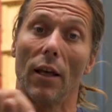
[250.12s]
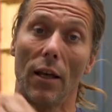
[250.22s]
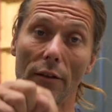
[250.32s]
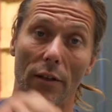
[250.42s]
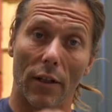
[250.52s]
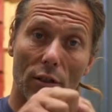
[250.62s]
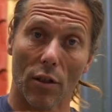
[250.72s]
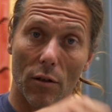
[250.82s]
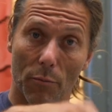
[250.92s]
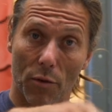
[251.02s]
hit that
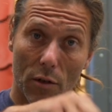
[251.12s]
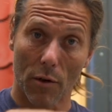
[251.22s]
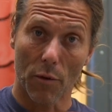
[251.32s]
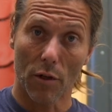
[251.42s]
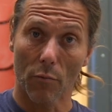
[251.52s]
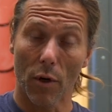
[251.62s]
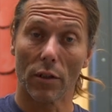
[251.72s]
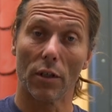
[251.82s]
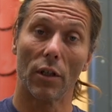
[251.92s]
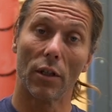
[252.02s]
subscription
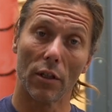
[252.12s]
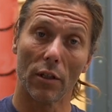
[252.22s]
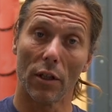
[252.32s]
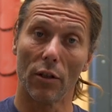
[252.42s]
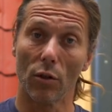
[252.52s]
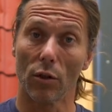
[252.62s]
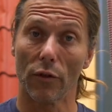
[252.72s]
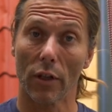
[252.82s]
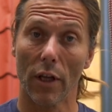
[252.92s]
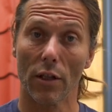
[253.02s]
button, that
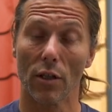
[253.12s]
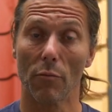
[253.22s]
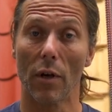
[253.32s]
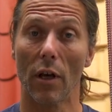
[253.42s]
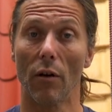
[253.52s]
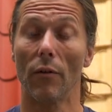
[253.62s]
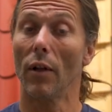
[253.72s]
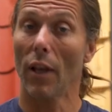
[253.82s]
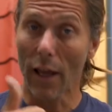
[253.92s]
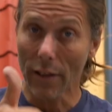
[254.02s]
notification bell,
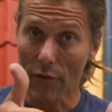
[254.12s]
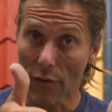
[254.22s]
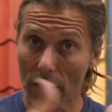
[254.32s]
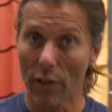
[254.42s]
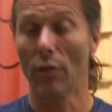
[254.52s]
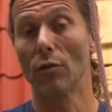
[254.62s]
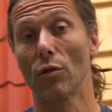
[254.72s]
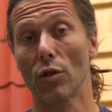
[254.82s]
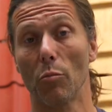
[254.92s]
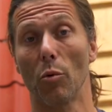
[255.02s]
like the video
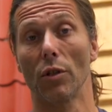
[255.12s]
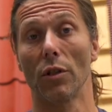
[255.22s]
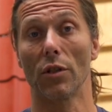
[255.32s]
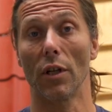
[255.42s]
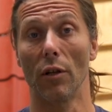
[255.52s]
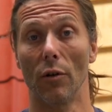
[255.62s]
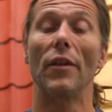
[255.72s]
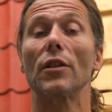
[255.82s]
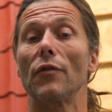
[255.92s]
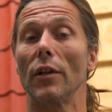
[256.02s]
to support the channel.
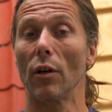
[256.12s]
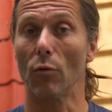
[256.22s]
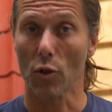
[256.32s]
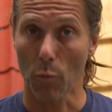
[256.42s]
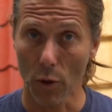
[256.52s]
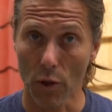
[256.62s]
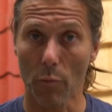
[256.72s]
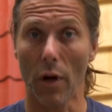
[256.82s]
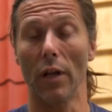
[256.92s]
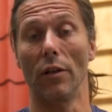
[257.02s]
This video was
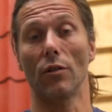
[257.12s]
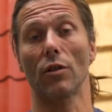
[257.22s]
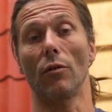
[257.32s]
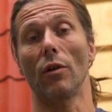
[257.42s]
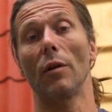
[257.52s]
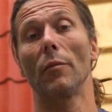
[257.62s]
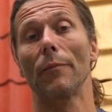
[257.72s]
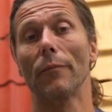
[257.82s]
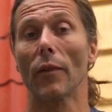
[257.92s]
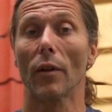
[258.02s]
sponsored by Industrieel Klimmen,
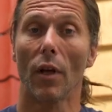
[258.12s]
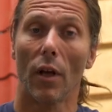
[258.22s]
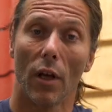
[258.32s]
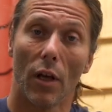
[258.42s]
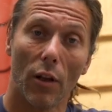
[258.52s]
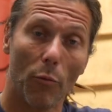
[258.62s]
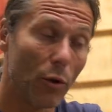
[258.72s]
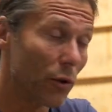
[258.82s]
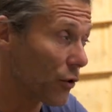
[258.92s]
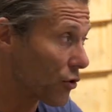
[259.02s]
the
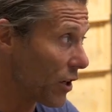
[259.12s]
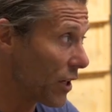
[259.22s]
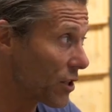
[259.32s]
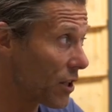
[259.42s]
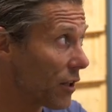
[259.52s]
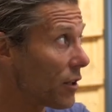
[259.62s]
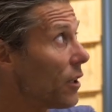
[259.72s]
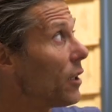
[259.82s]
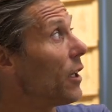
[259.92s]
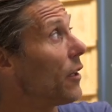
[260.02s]
beautiful training
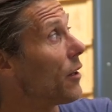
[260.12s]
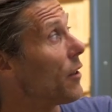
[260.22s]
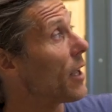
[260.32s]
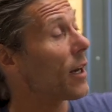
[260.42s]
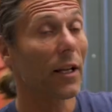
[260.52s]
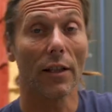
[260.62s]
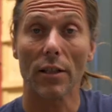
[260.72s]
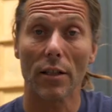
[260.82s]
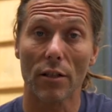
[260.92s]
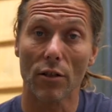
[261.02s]
center in the
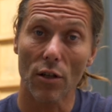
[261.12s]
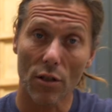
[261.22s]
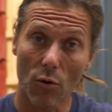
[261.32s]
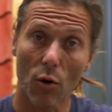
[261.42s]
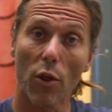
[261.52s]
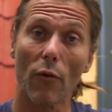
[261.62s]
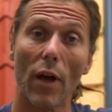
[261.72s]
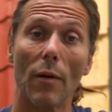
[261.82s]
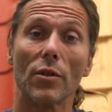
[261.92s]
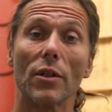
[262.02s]
Netherlands, just north of
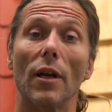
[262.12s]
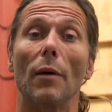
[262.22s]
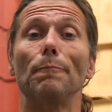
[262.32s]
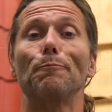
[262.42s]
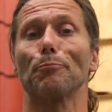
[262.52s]
Amsterdam,